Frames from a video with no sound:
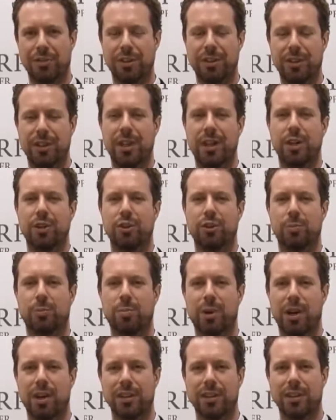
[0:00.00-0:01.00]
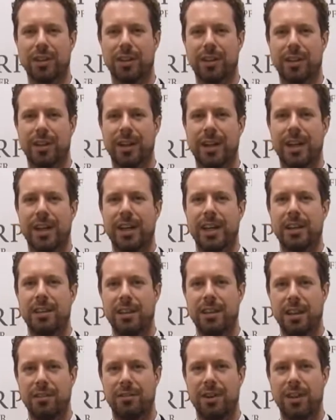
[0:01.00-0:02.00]
pleasure to partner in
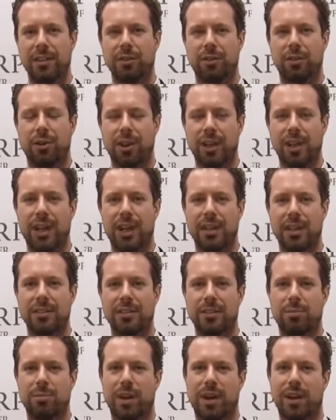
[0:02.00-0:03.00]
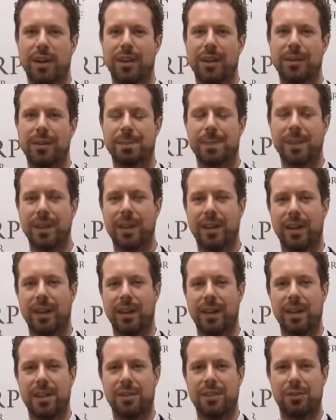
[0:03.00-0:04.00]
the event organized by
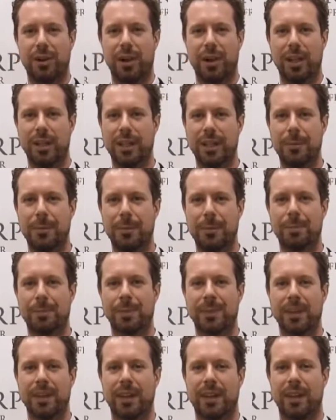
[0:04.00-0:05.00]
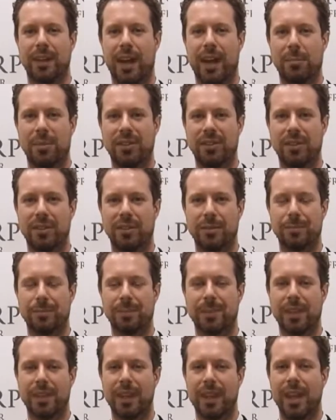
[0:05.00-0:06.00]
Israeli embassies.
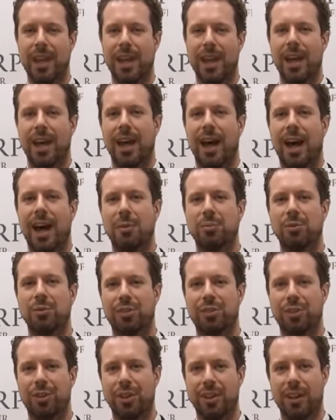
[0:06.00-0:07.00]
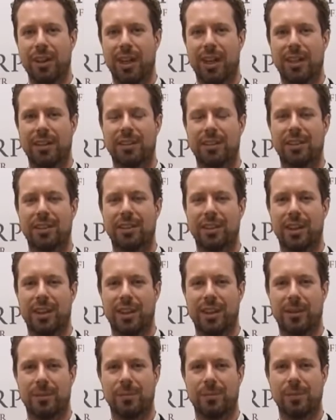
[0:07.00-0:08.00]
I'm sure that
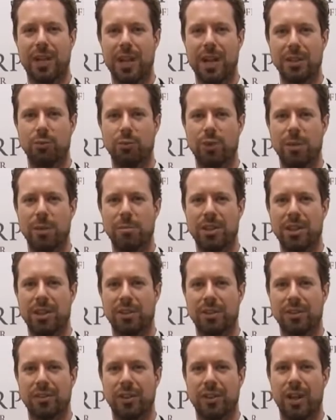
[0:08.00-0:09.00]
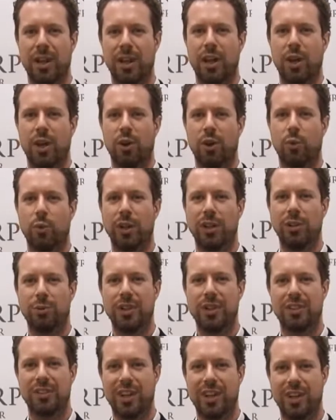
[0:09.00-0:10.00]
nine webinars
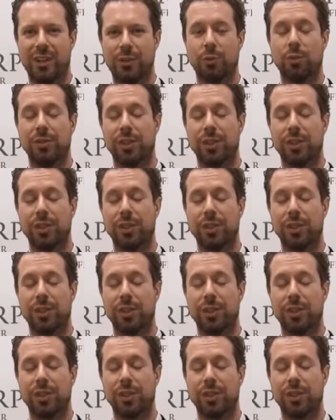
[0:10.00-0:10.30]
with